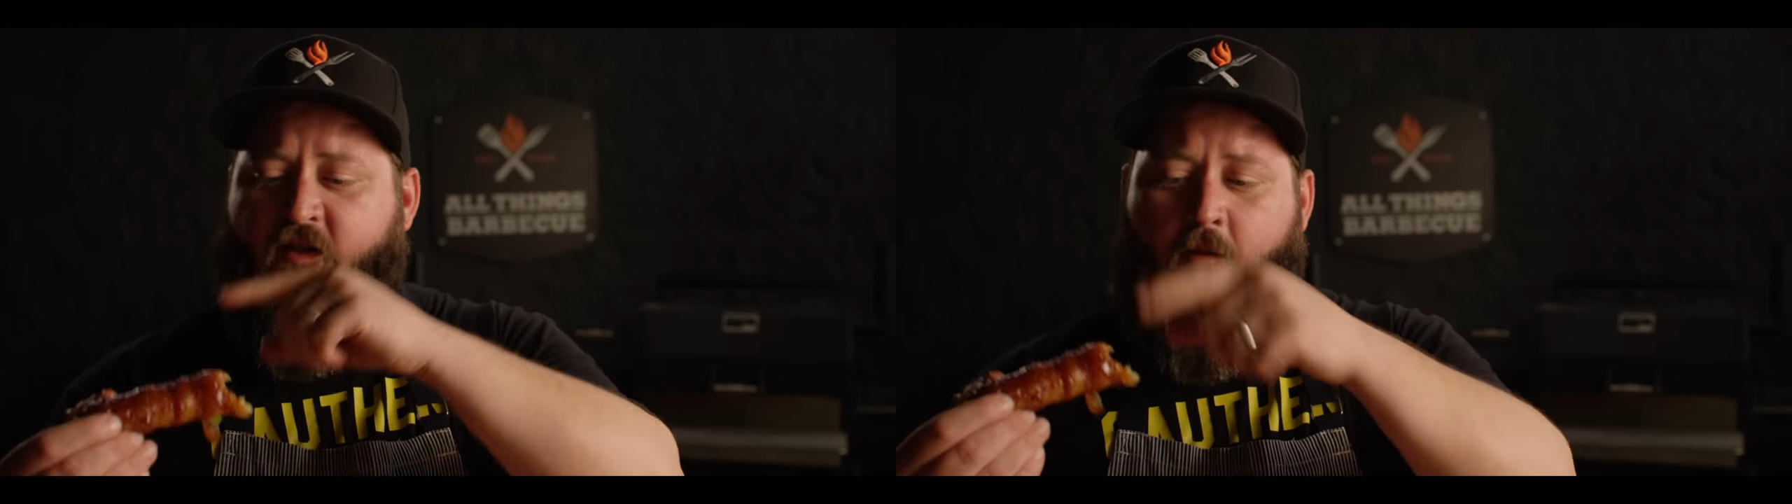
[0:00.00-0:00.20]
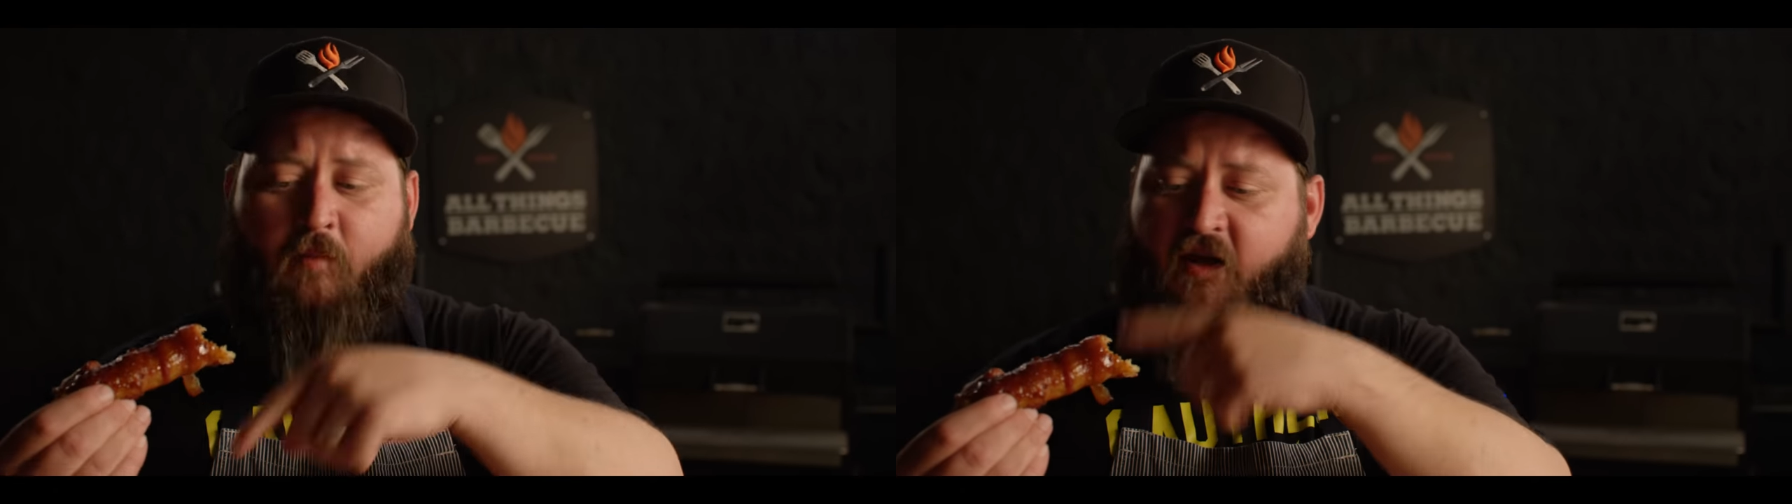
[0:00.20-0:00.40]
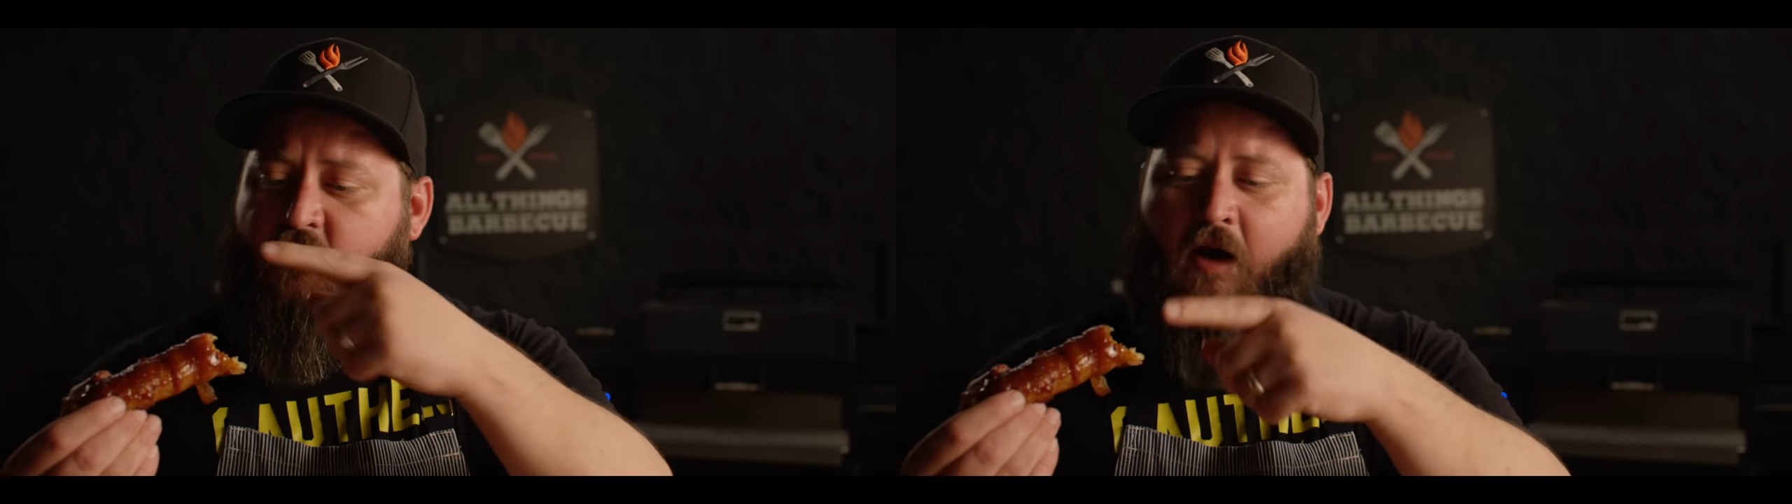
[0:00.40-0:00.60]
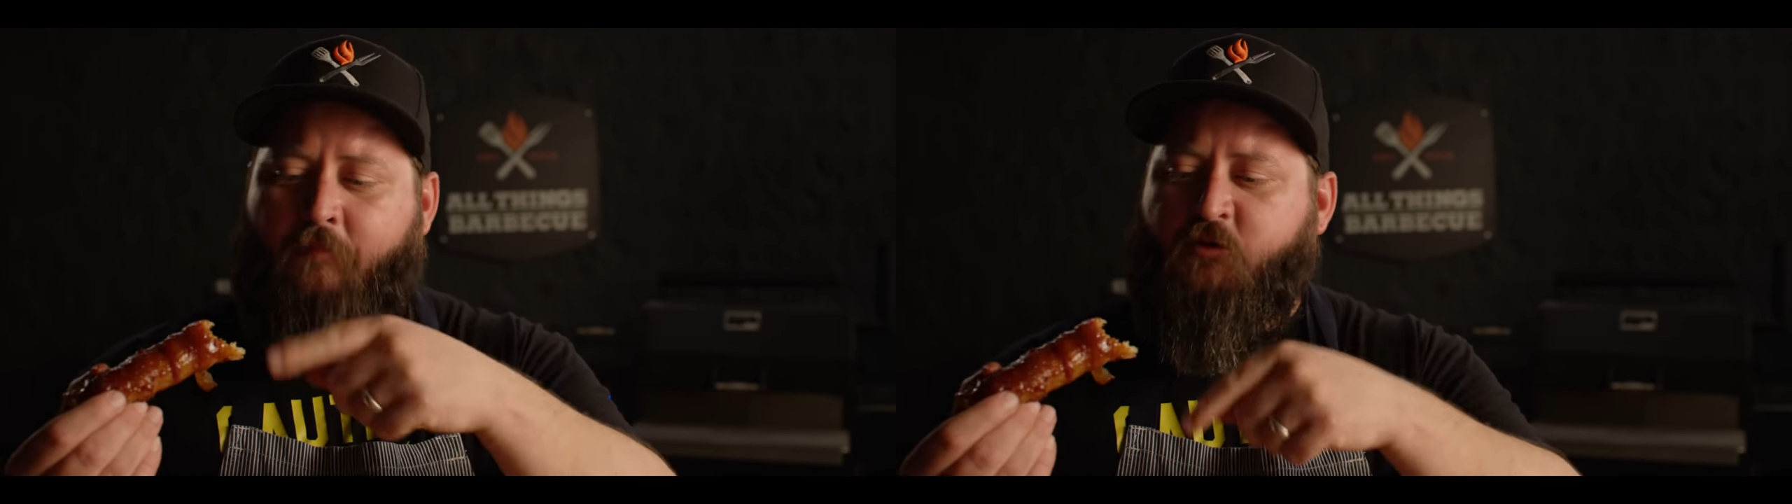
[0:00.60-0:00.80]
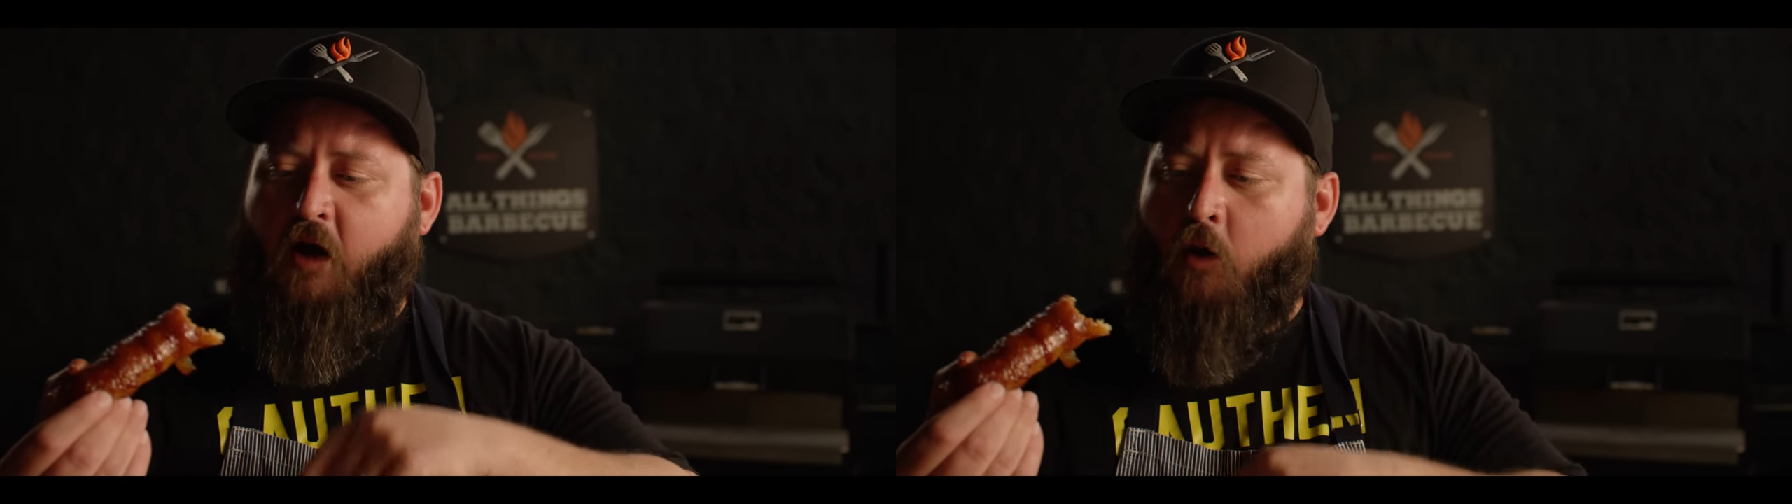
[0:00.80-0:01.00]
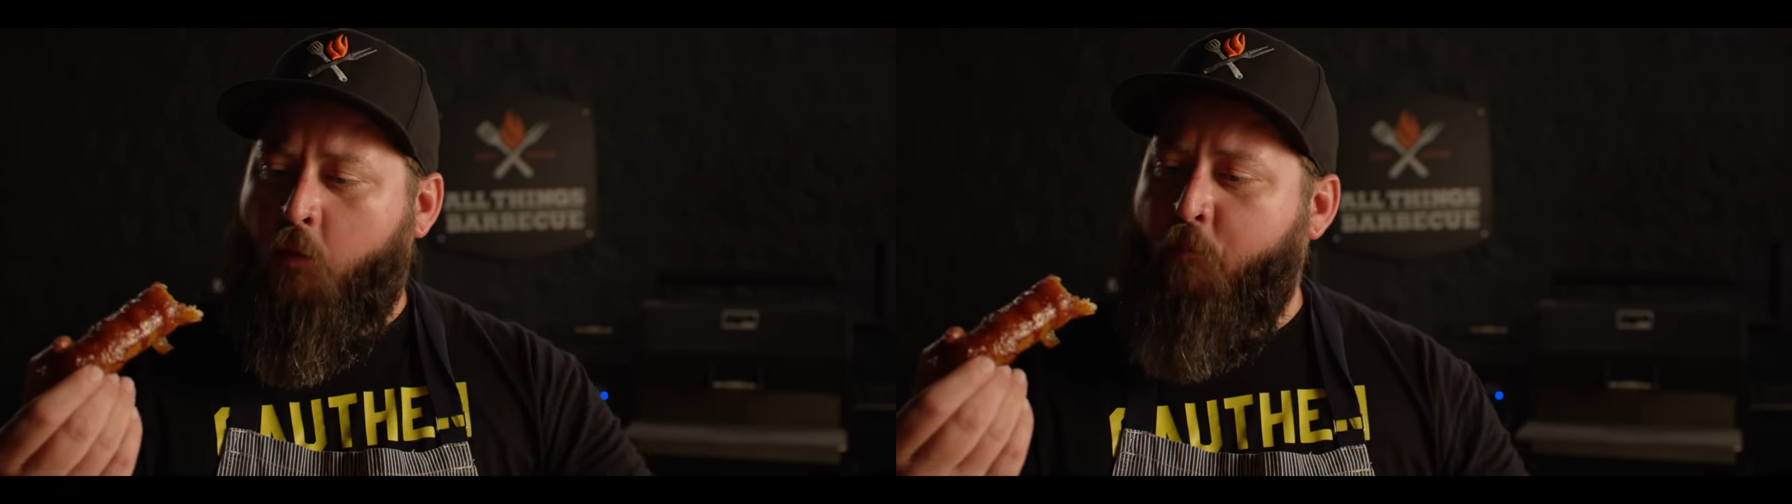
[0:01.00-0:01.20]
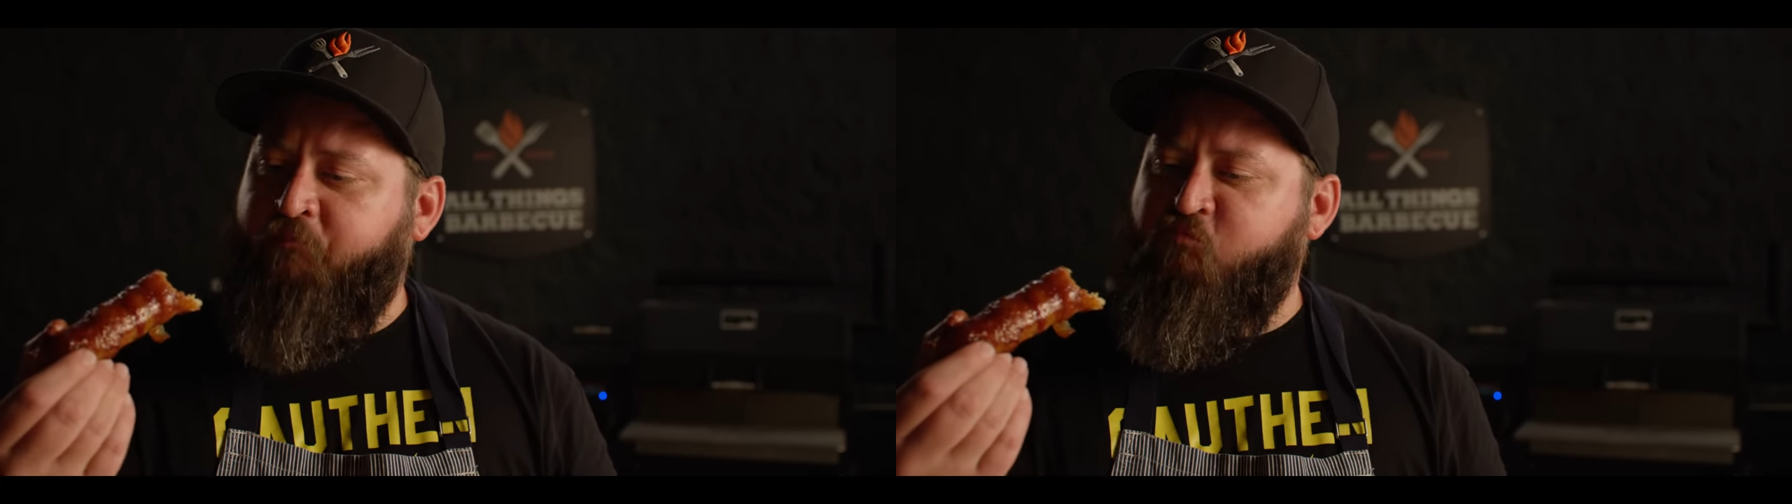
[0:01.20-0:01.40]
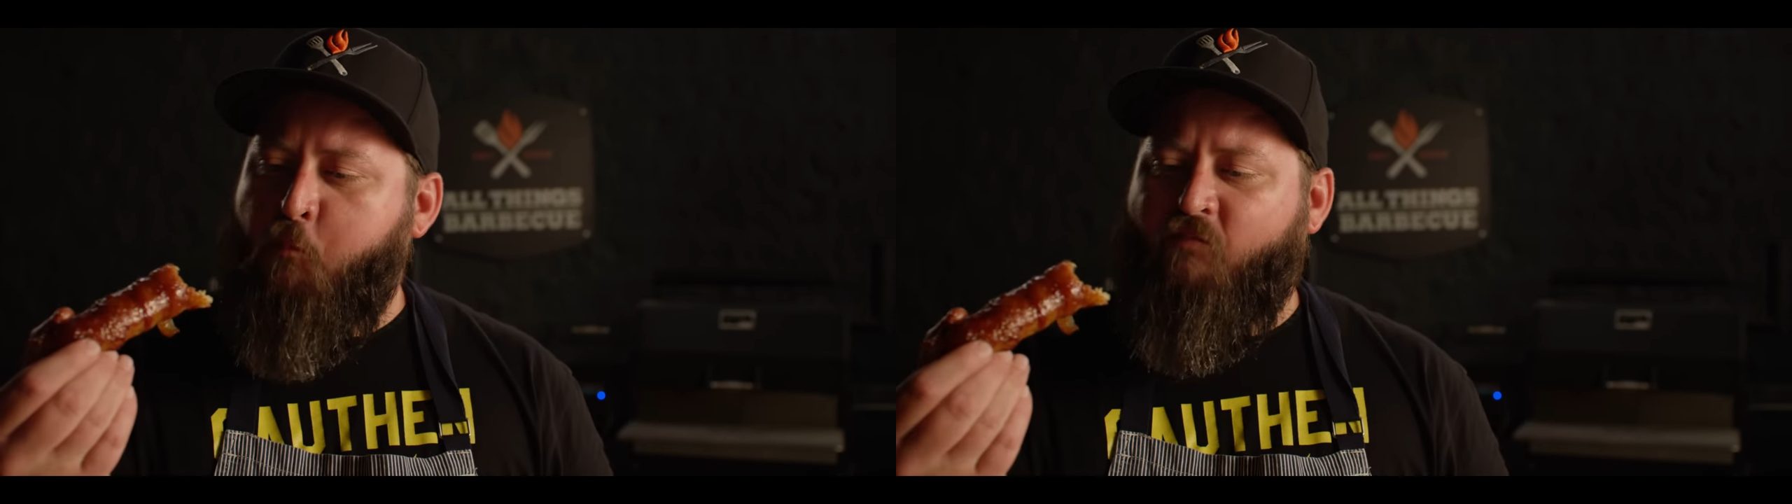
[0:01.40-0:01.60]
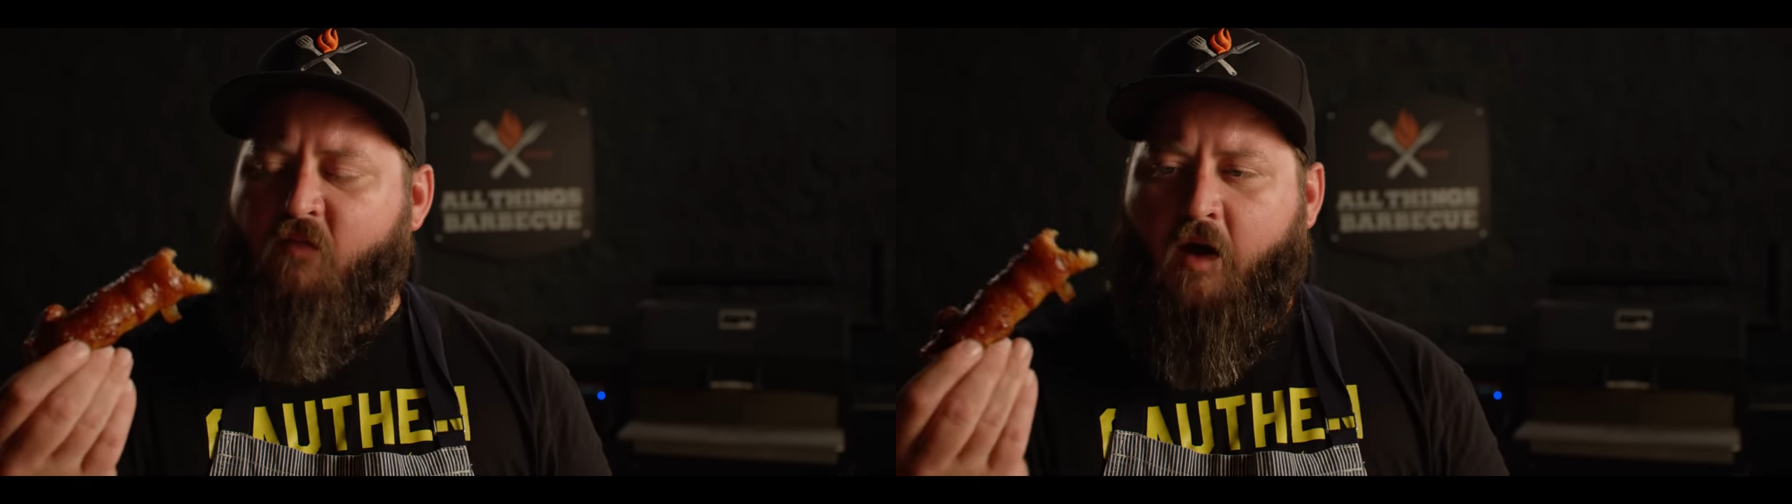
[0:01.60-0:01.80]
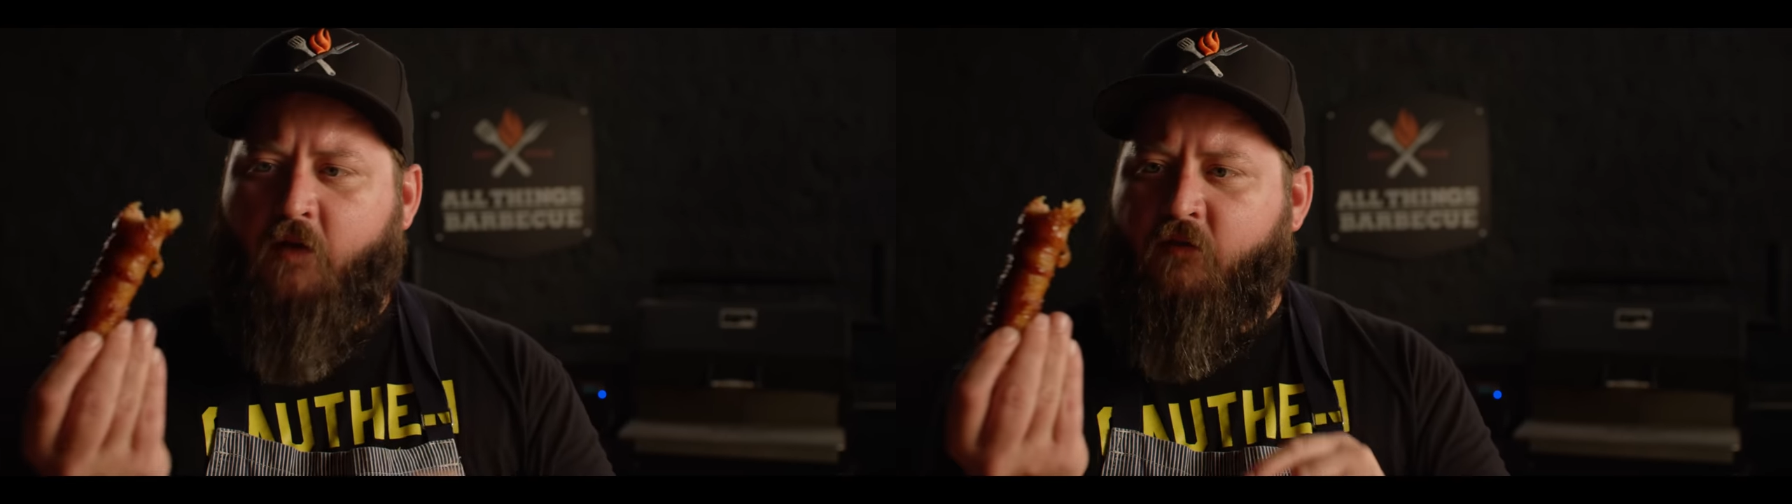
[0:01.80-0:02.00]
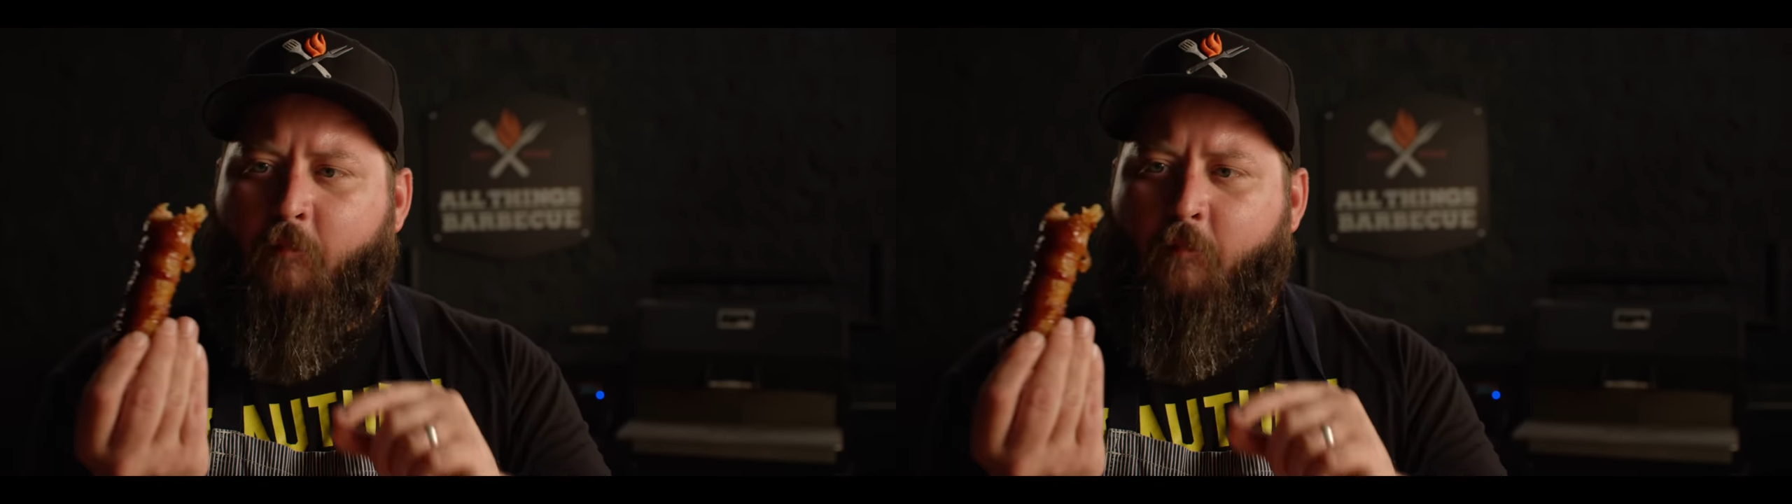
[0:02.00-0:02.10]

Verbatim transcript: and the bacon wrapped around it. And then the